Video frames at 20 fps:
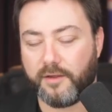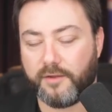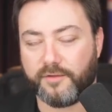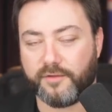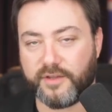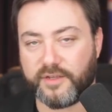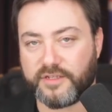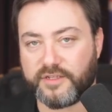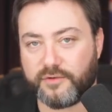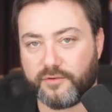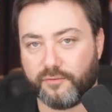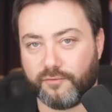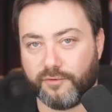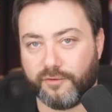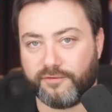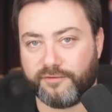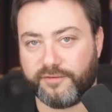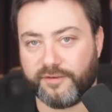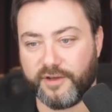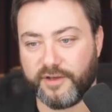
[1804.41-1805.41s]
This
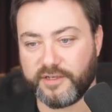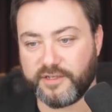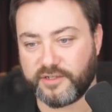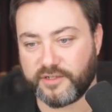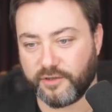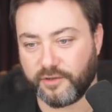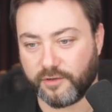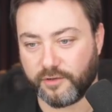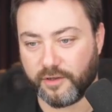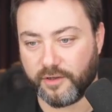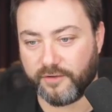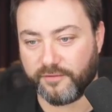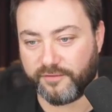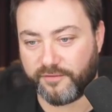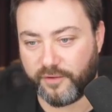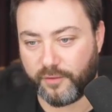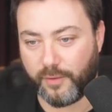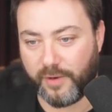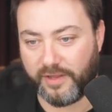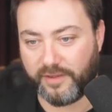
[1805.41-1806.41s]
reversal of
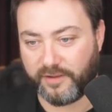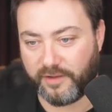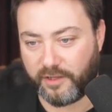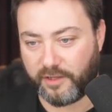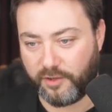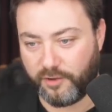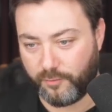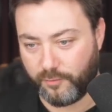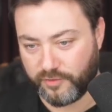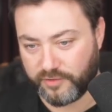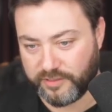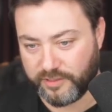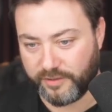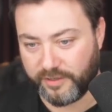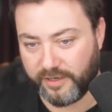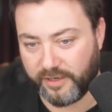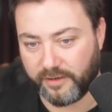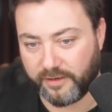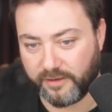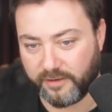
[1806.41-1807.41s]
the way that Hume was
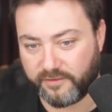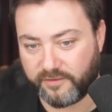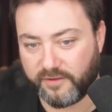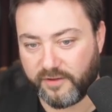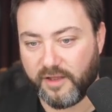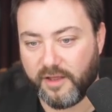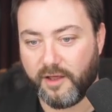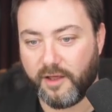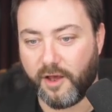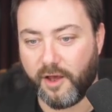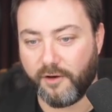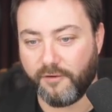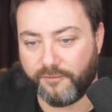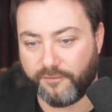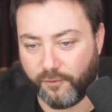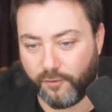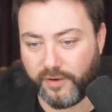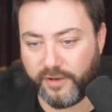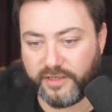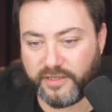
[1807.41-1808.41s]
looking at it
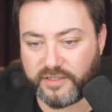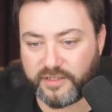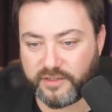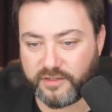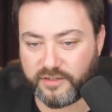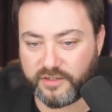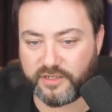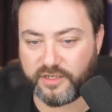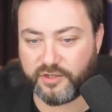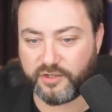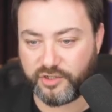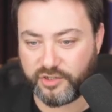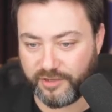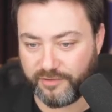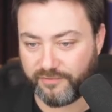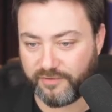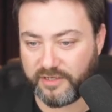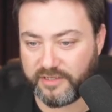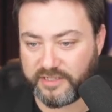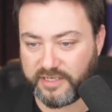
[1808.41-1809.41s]
avoids such
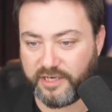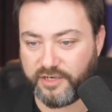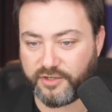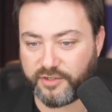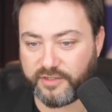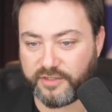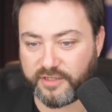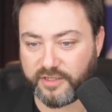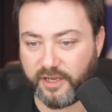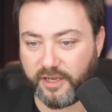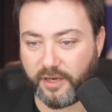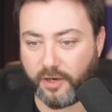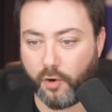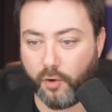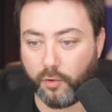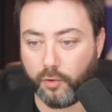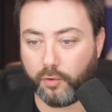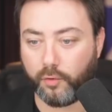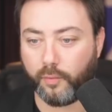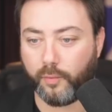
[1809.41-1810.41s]
generalizations like
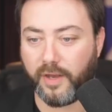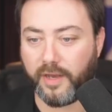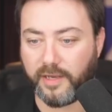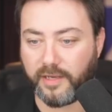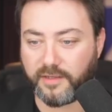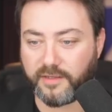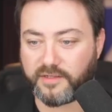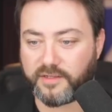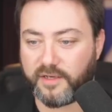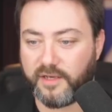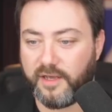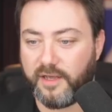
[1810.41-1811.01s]
always,